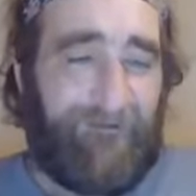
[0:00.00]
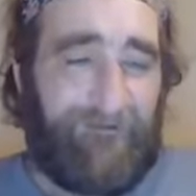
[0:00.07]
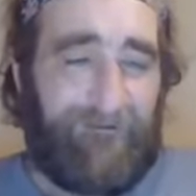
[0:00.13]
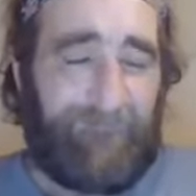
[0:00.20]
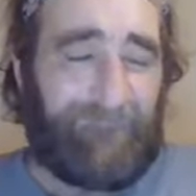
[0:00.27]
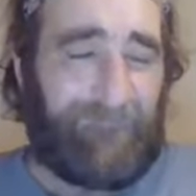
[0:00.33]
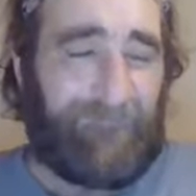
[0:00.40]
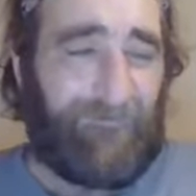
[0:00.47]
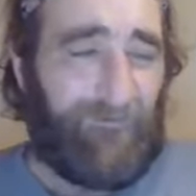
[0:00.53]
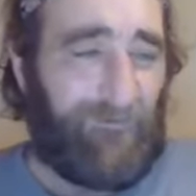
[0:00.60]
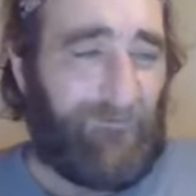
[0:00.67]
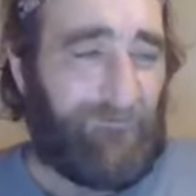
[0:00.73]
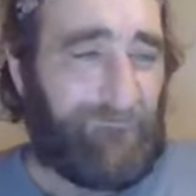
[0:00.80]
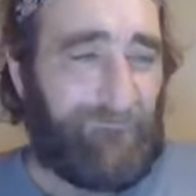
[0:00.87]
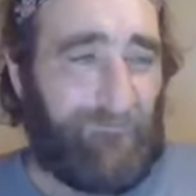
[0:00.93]
Even
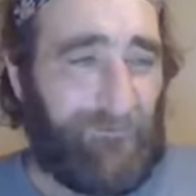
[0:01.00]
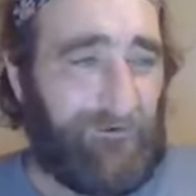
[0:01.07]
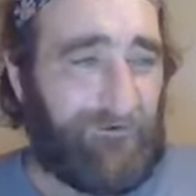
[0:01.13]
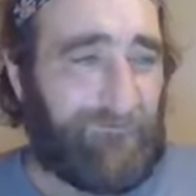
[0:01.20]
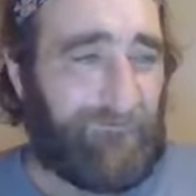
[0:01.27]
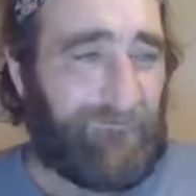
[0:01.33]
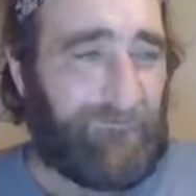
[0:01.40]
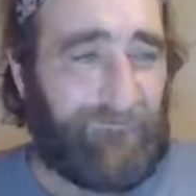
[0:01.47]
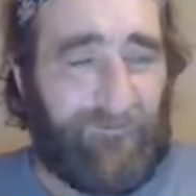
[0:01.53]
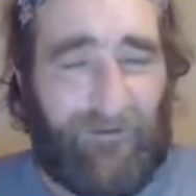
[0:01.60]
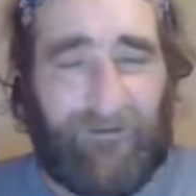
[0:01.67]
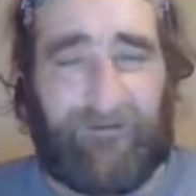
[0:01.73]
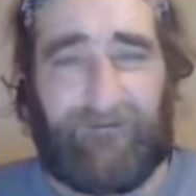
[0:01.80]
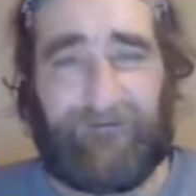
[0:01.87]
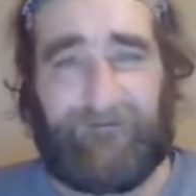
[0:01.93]
though we're
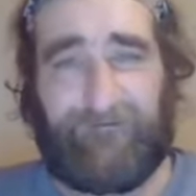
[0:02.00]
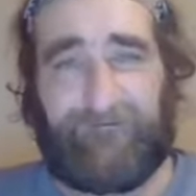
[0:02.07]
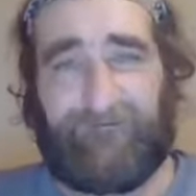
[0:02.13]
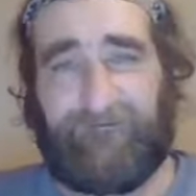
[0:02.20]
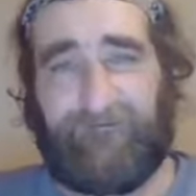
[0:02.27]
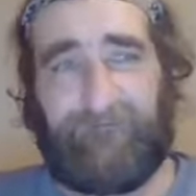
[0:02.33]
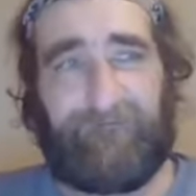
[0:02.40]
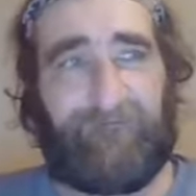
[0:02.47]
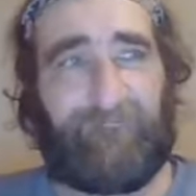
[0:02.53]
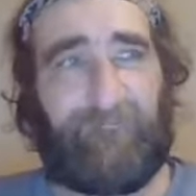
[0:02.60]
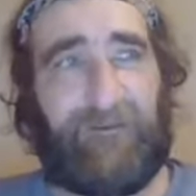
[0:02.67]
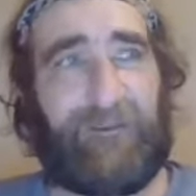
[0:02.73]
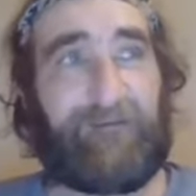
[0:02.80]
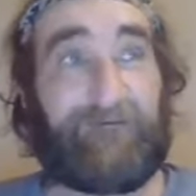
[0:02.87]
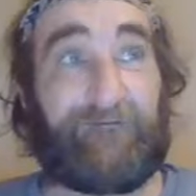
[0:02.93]
excited and
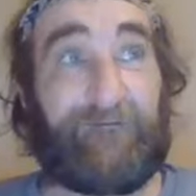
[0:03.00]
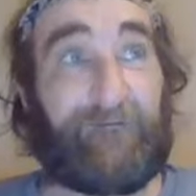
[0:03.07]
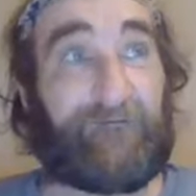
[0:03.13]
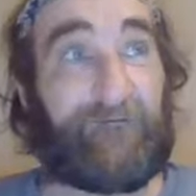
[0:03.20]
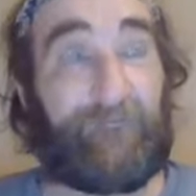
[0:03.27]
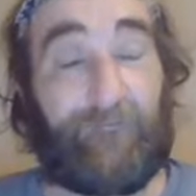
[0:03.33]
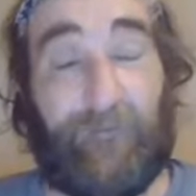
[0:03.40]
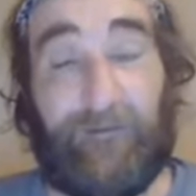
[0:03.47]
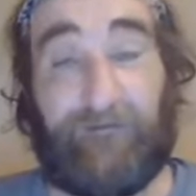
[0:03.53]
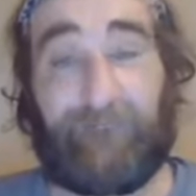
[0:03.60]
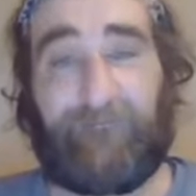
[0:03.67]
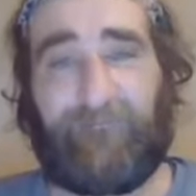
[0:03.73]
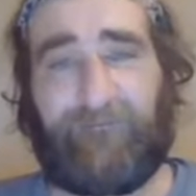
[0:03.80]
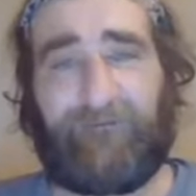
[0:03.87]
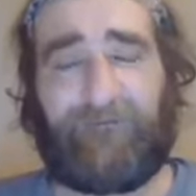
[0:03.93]
we anticipate
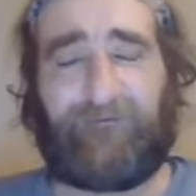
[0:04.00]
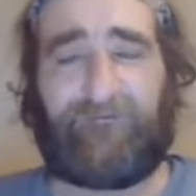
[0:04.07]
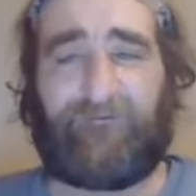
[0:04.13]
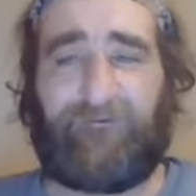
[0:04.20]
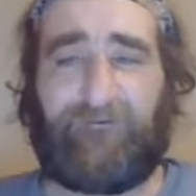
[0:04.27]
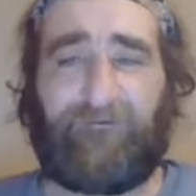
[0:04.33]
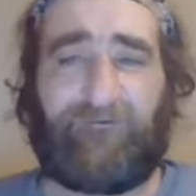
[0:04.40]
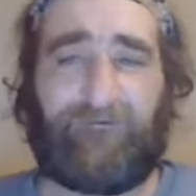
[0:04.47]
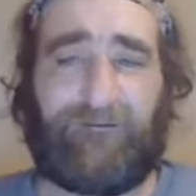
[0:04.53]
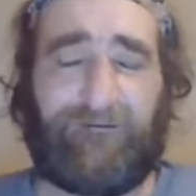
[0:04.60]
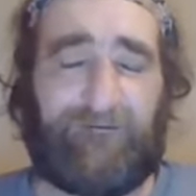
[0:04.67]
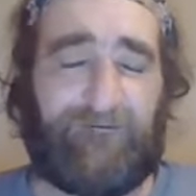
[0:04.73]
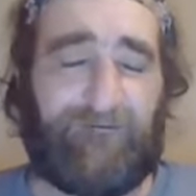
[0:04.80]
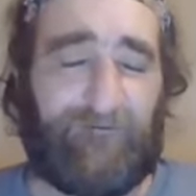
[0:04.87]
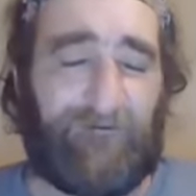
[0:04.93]
things, you know,
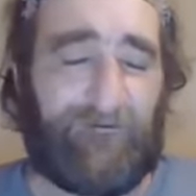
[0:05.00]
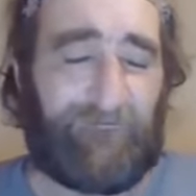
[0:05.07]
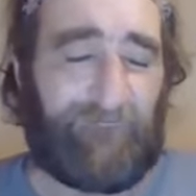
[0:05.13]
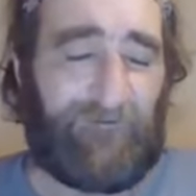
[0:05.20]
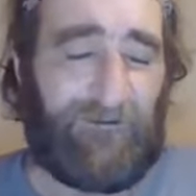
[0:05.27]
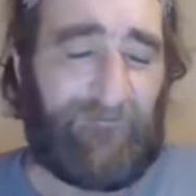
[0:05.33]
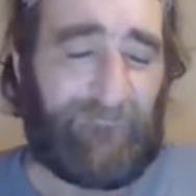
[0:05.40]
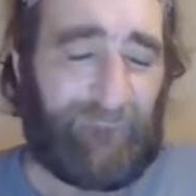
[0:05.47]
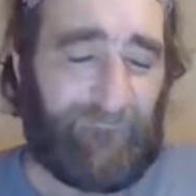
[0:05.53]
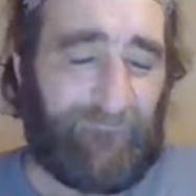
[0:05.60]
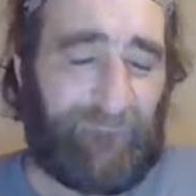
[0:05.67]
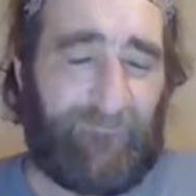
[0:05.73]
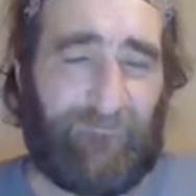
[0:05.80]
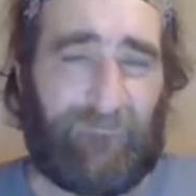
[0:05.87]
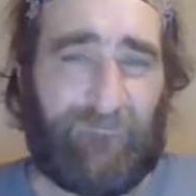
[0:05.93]
get done rather
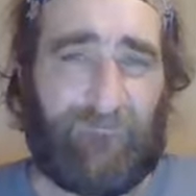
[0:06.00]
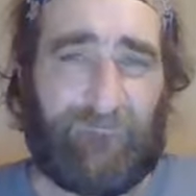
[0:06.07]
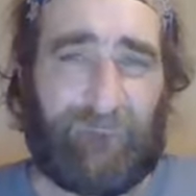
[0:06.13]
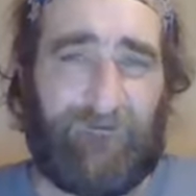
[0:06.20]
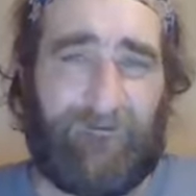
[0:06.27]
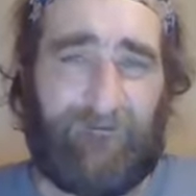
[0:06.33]
soon,